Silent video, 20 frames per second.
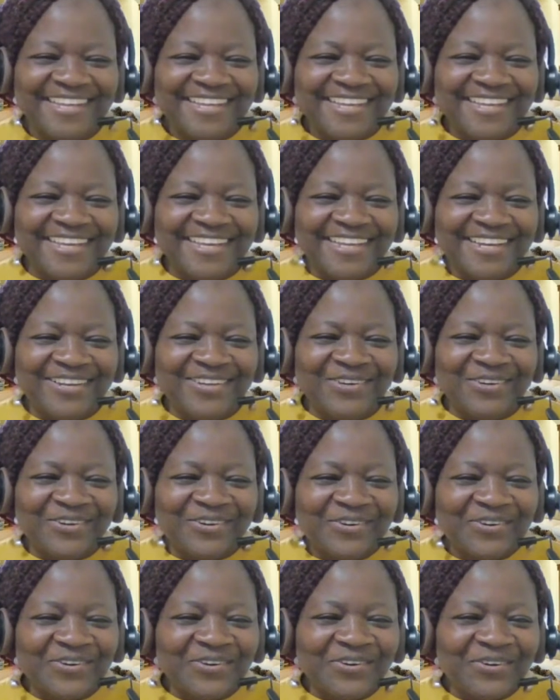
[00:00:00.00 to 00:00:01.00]

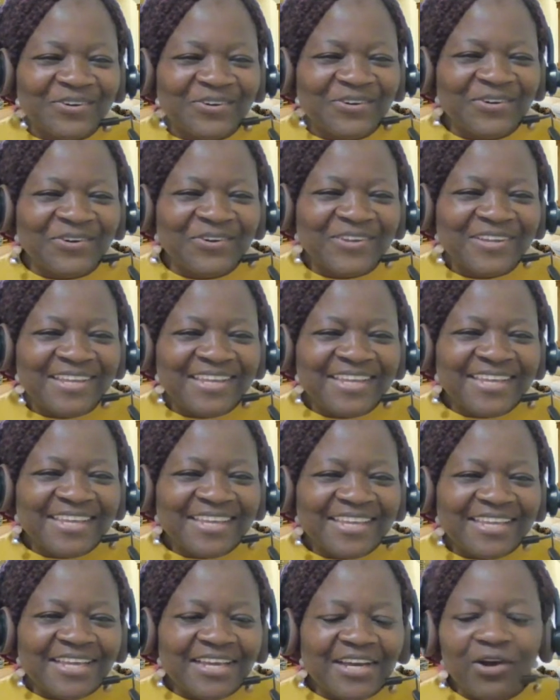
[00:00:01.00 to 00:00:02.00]
Hello.
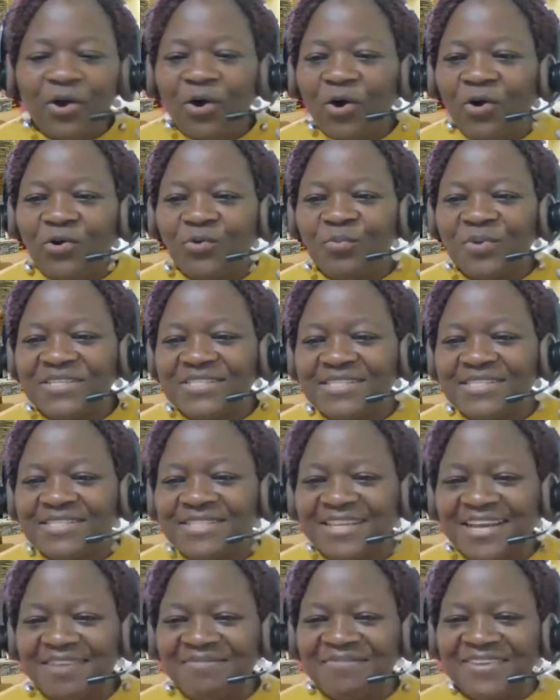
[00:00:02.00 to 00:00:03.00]
Oh, my
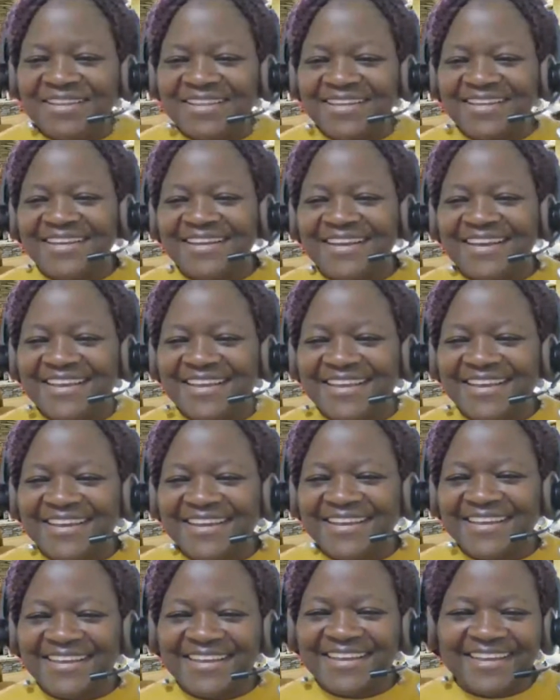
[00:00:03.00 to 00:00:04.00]
sister Amina.
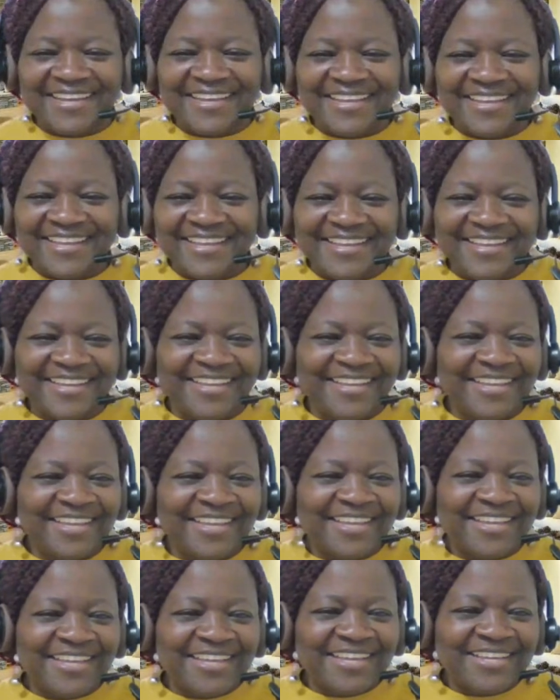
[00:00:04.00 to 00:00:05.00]
Hi.
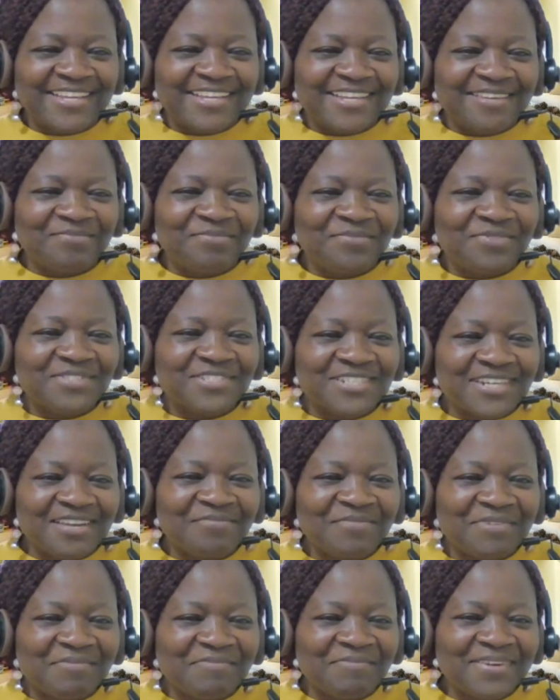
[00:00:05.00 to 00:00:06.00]
I'm
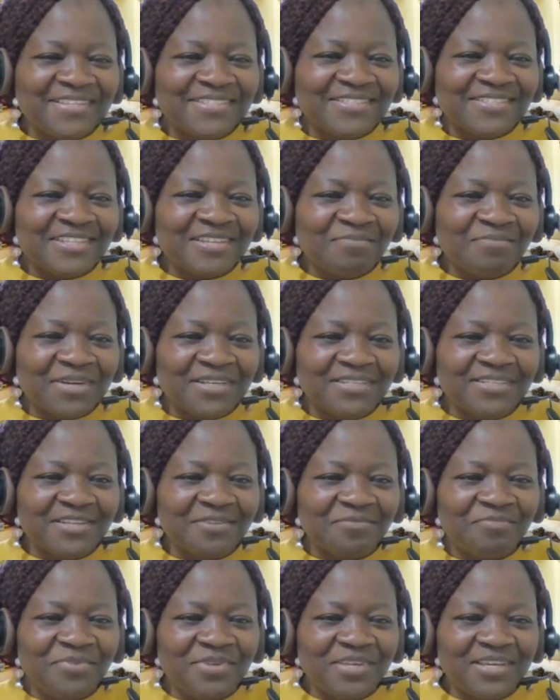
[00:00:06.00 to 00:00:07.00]
trying my best today.
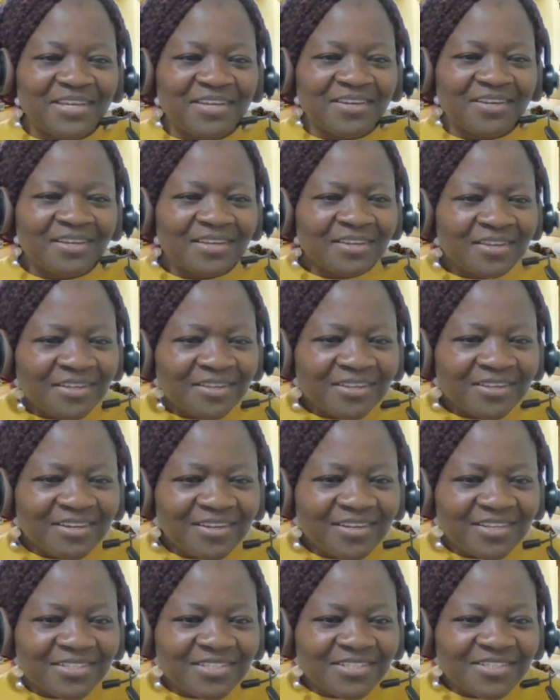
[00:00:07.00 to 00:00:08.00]
Martin Pierre,
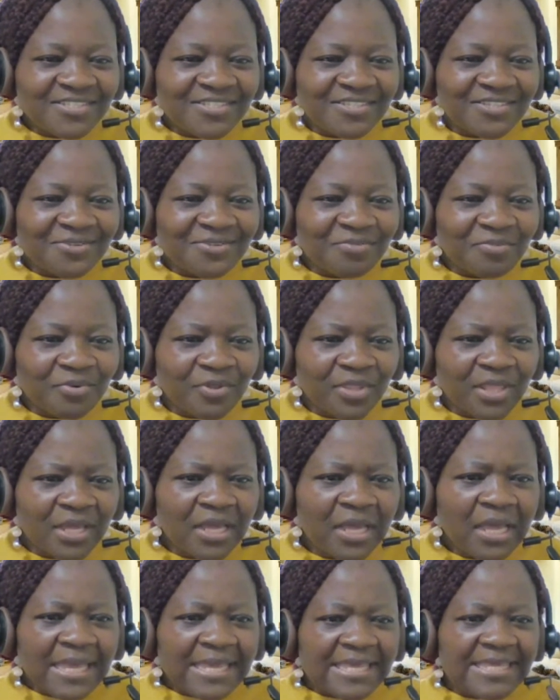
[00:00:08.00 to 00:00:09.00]
greetings to you, brother.
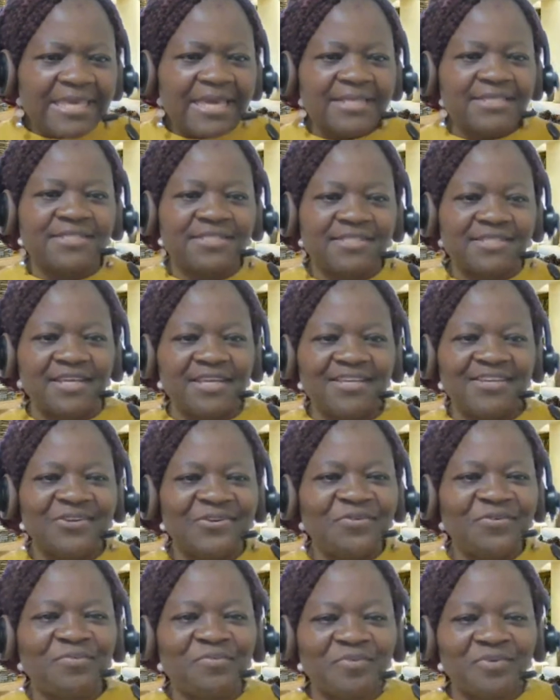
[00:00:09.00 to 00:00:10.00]
Yes, I know
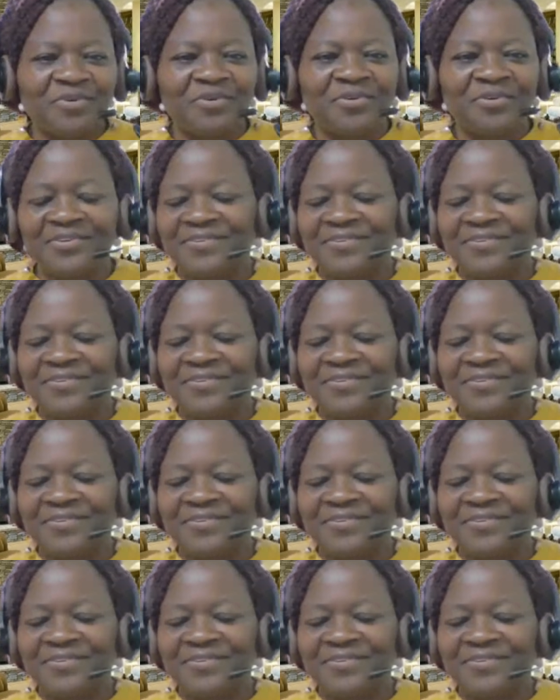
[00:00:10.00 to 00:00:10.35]
you, bro.